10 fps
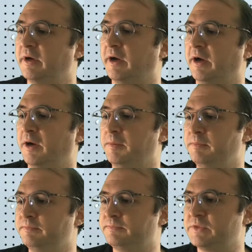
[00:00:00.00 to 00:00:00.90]

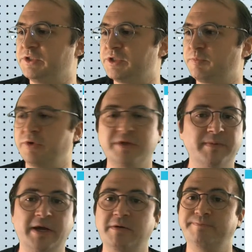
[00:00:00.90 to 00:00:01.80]
Um, you just print
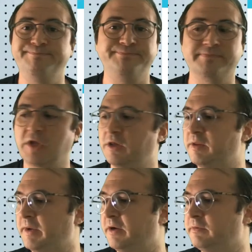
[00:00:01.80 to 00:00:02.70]
them out and cut
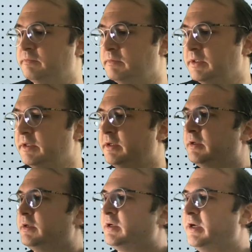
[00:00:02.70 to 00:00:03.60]
them out.
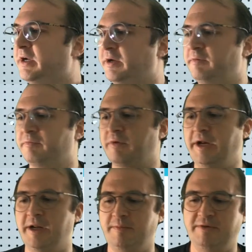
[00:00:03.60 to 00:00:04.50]
Uh,
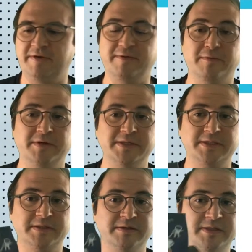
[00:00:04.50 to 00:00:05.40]
right now my favorite one
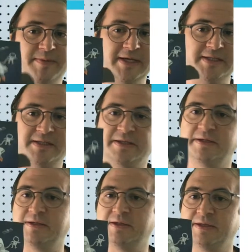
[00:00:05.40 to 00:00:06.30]
is space,
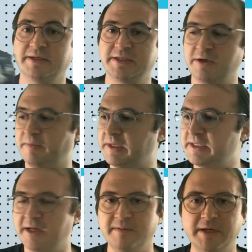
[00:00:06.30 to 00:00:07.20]
so I'm
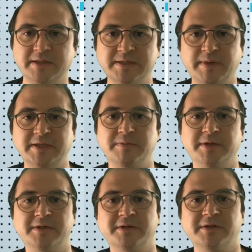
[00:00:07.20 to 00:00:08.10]
excited about the space
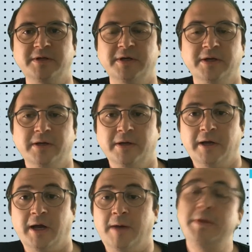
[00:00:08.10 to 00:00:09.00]
one.
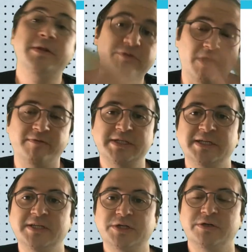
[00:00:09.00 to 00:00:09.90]
Um, and there's
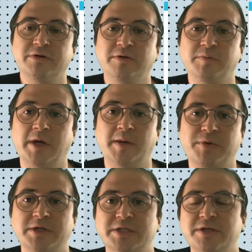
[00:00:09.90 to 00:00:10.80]
obviously additional uh,
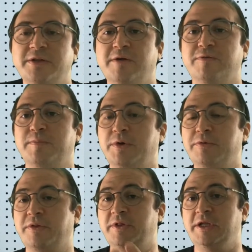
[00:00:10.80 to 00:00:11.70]
projects on there for
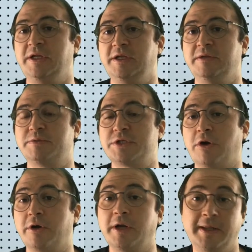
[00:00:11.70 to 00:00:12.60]
both the
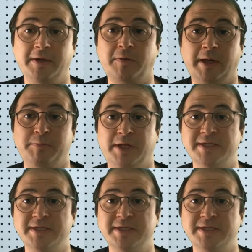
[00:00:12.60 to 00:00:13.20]
Start and the Create+.